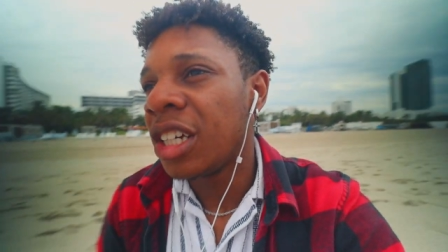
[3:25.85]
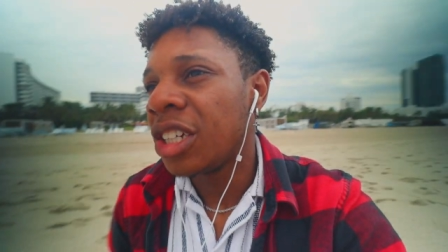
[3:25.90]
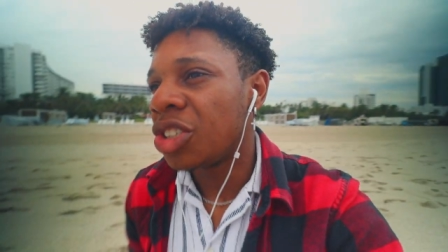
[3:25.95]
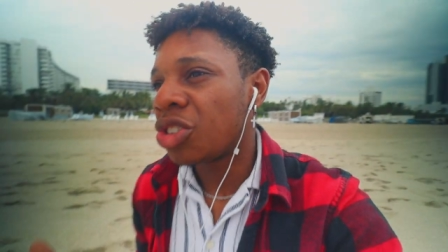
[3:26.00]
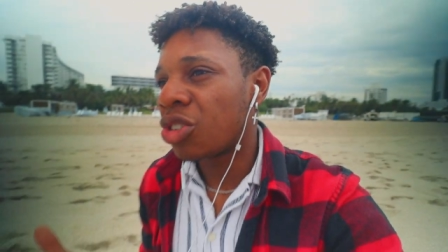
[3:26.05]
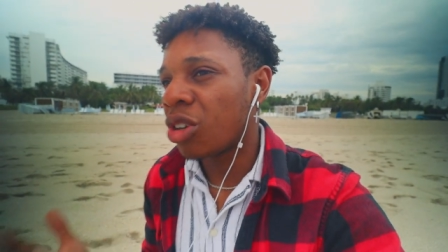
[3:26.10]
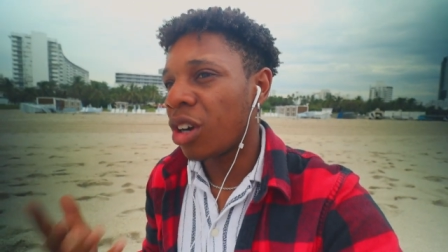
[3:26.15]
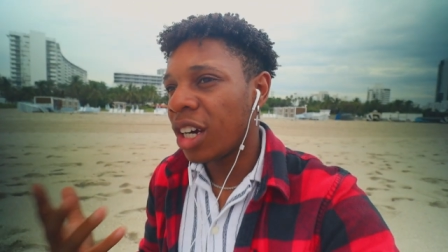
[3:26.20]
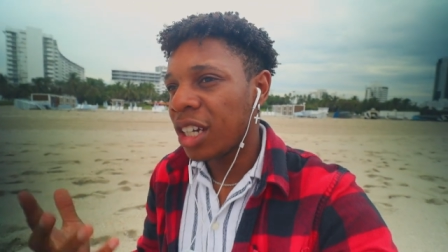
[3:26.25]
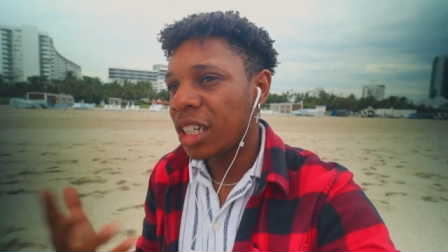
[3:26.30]

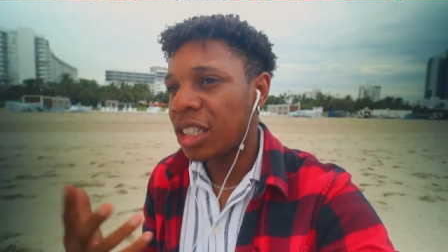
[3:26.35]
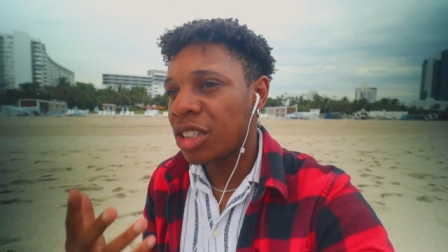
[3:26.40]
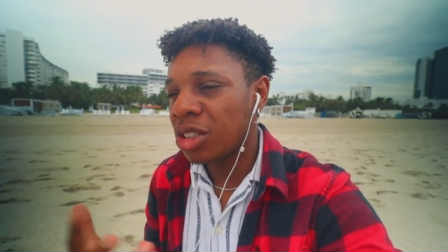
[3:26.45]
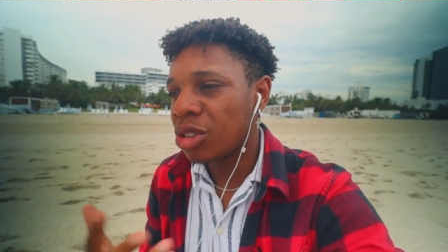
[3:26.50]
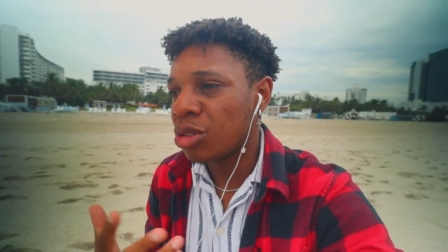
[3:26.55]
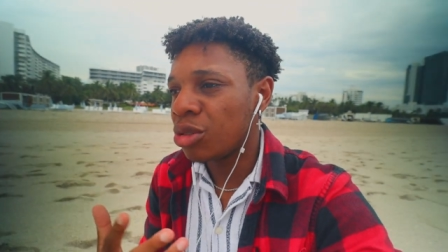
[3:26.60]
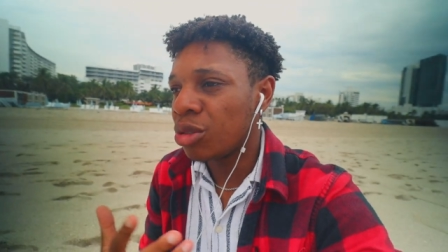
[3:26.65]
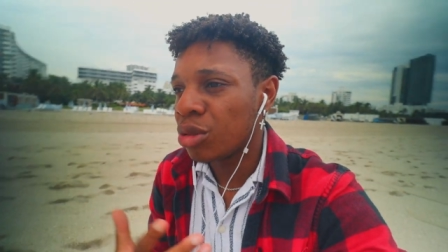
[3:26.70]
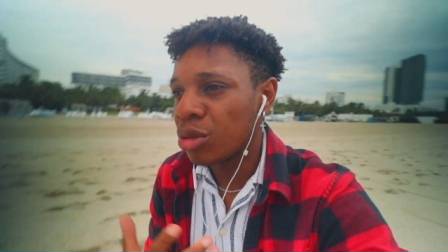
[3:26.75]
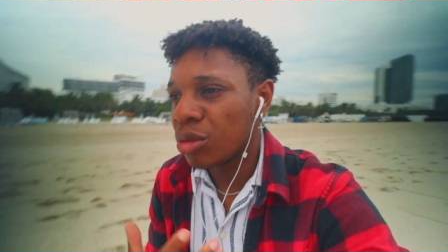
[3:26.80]
trying
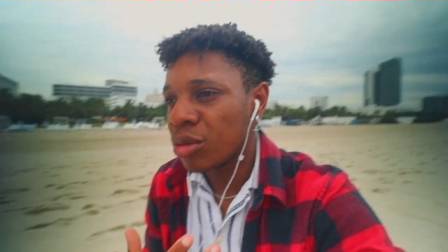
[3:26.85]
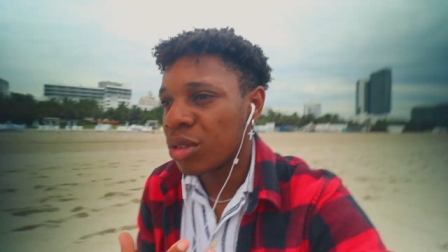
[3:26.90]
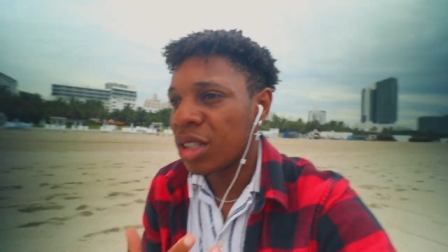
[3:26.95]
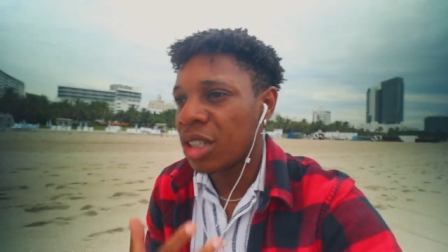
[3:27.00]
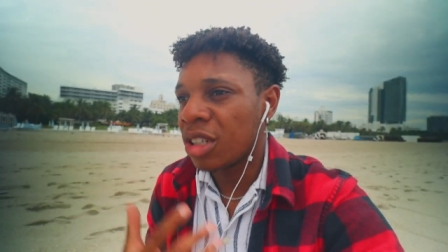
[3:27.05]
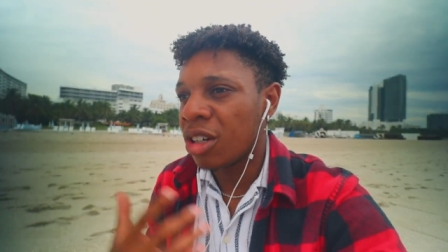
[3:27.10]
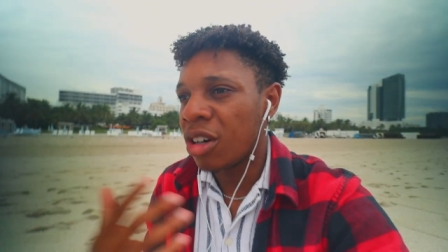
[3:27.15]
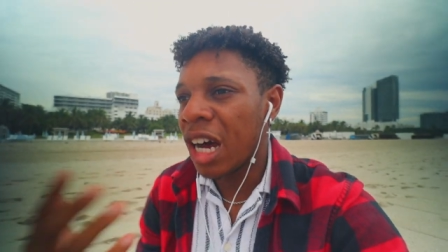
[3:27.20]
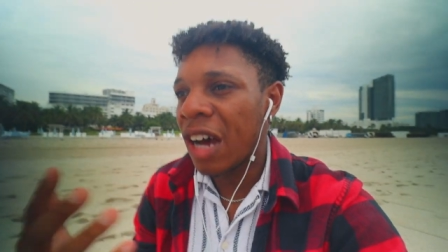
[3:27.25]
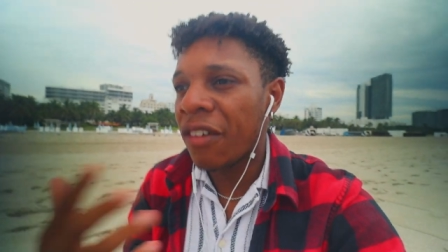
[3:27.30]
to, you
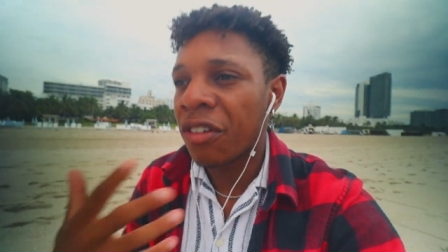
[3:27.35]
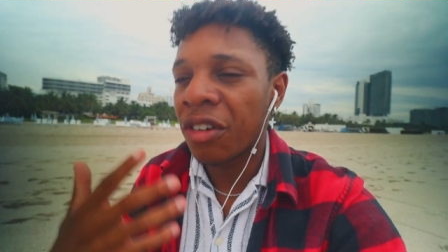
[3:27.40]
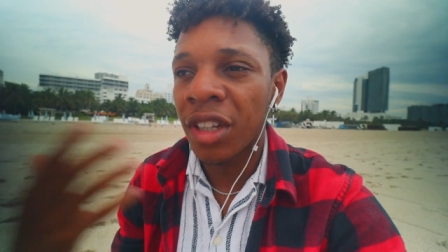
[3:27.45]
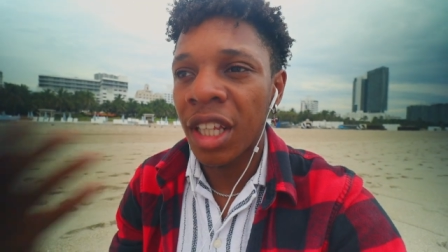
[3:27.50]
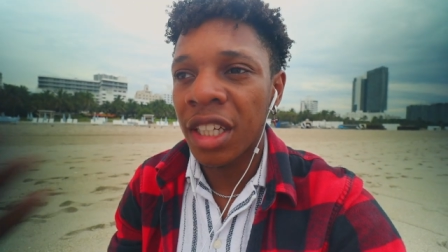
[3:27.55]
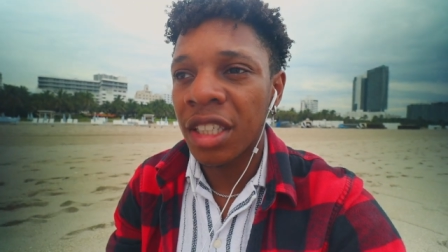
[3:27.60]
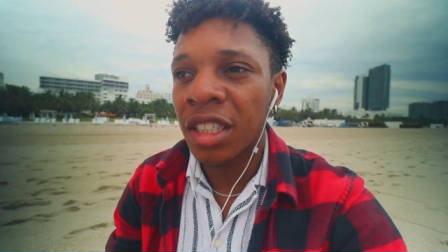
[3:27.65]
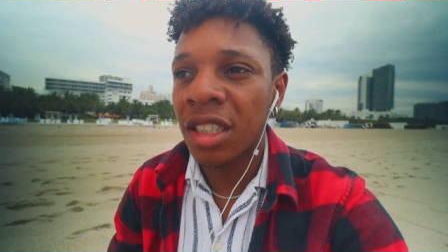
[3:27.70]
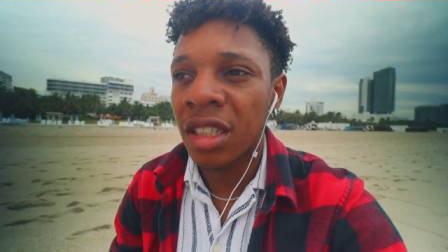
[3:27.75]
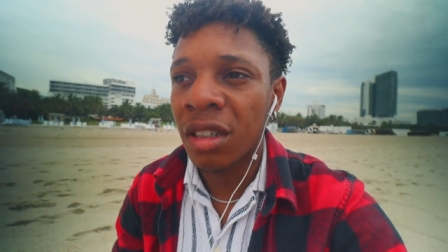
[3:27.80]
know, have a
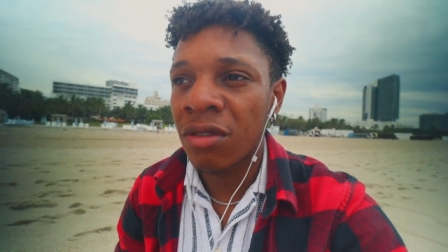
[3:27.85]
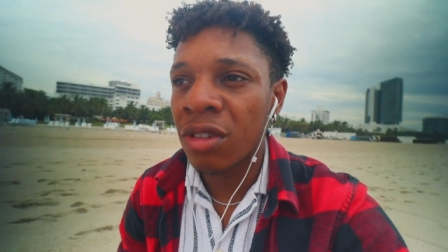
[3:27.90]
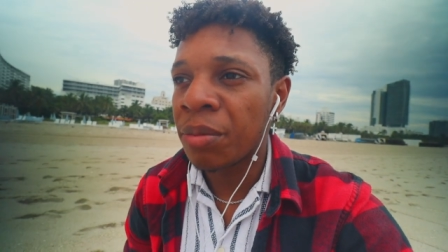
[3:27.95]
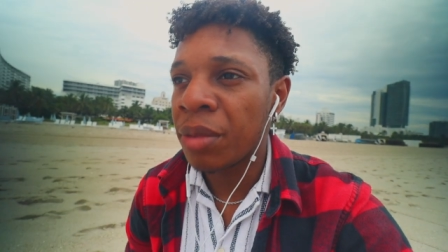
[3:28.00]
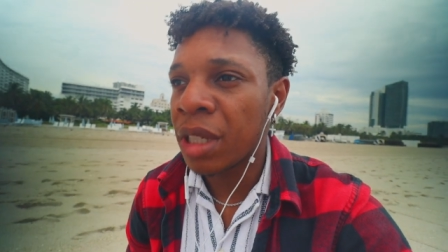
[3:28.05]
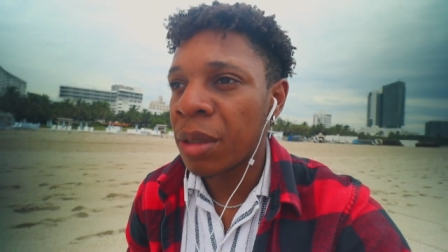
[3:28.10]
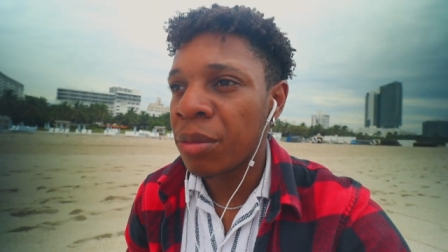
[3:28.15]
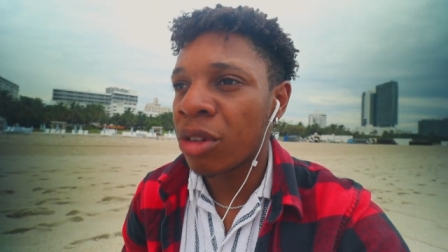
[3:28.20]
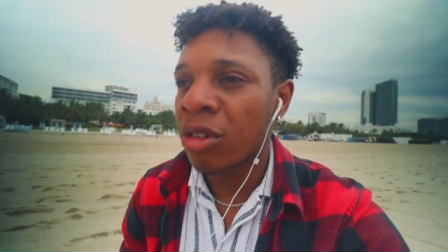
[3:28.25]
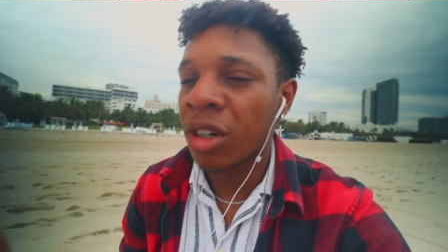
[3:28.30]
relationship with
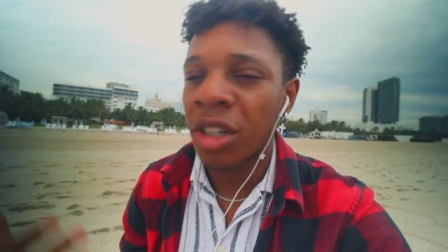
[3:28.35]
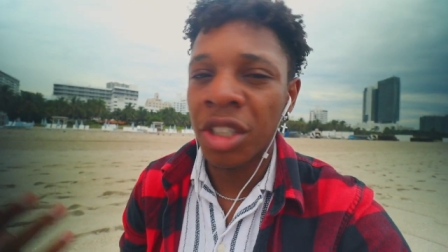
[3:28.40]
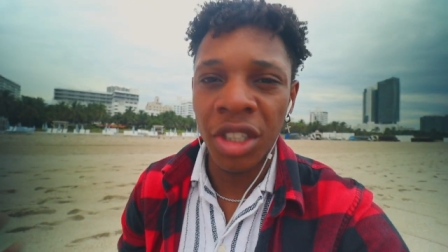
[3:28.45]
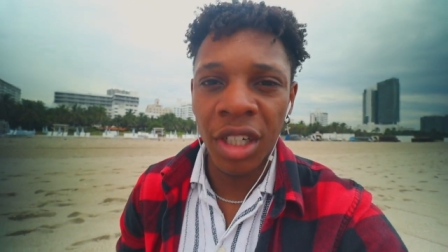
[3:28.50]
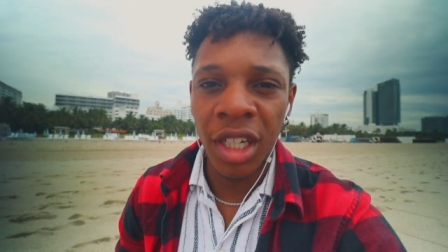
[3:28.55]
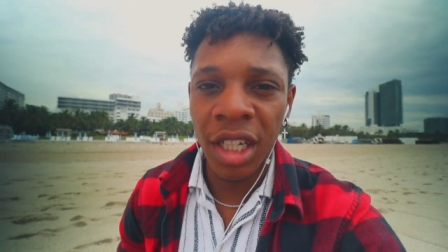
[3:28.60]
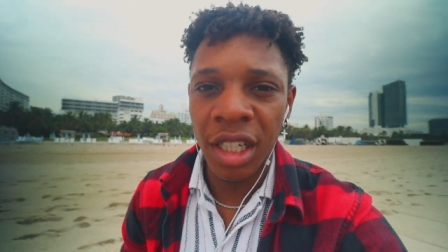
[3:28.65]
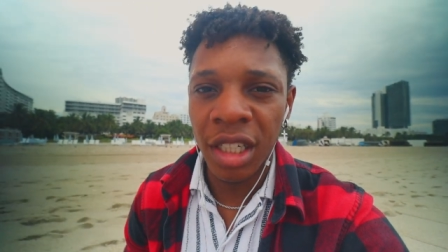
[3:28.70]
people around your